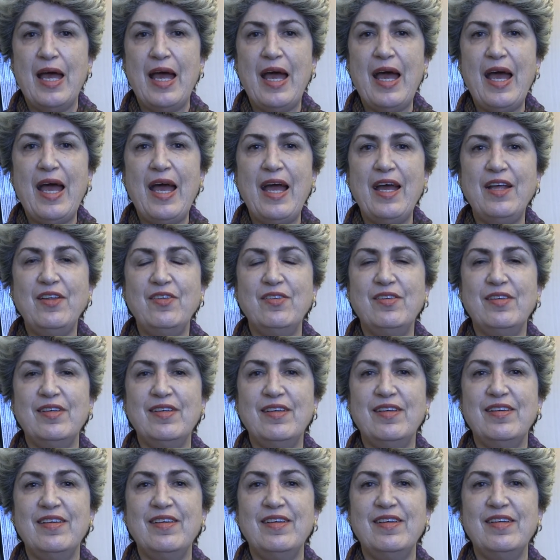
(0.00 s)
And
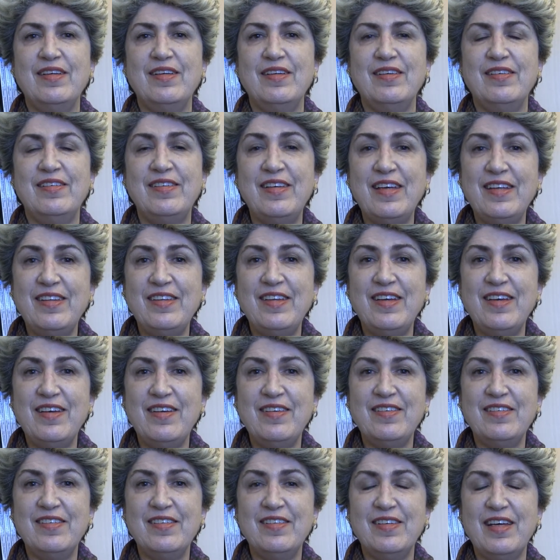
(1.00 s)

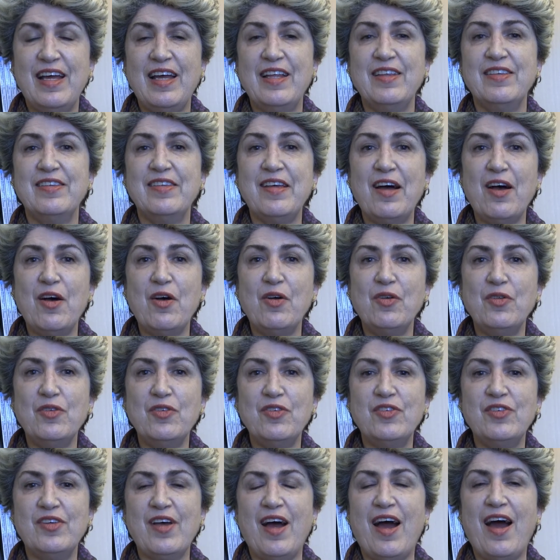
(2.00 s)
cities and
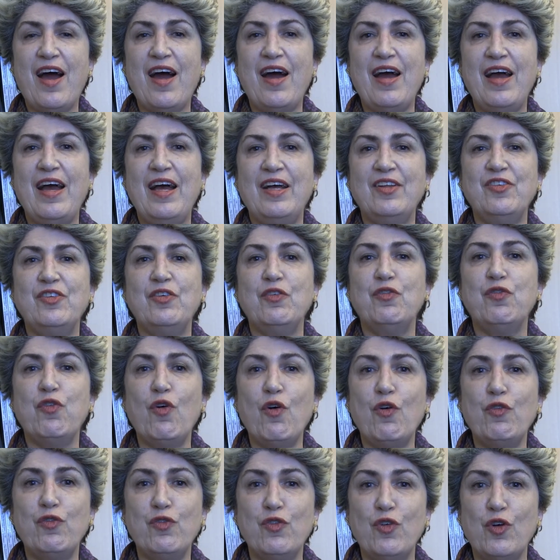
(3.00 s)
towns are at the
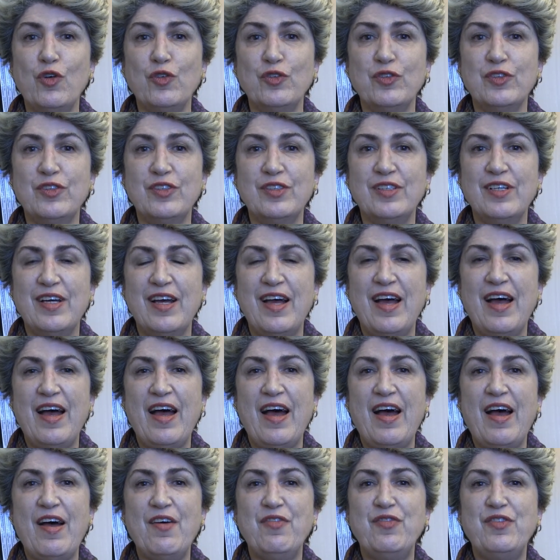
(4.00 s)
forefront
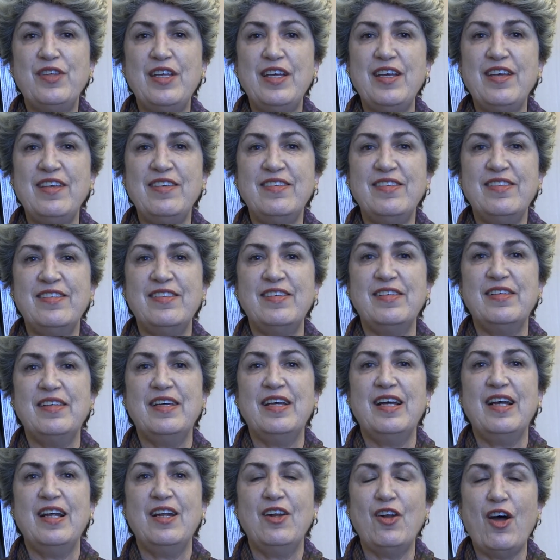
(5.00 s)
of this
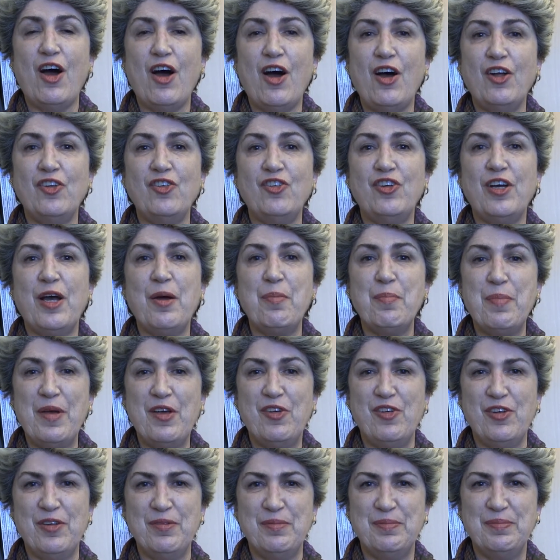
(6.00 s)
large
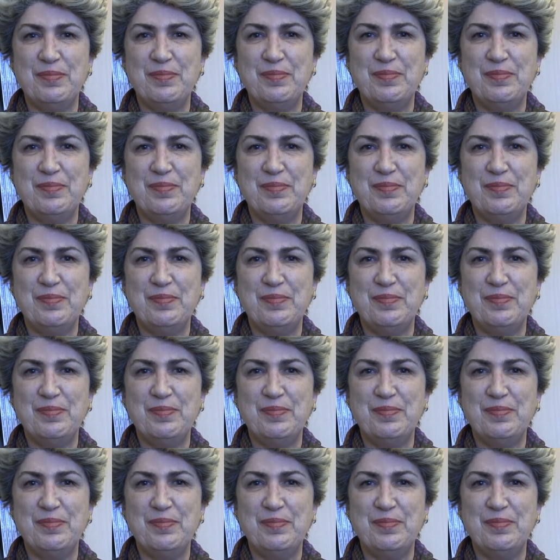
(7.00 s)
ambition.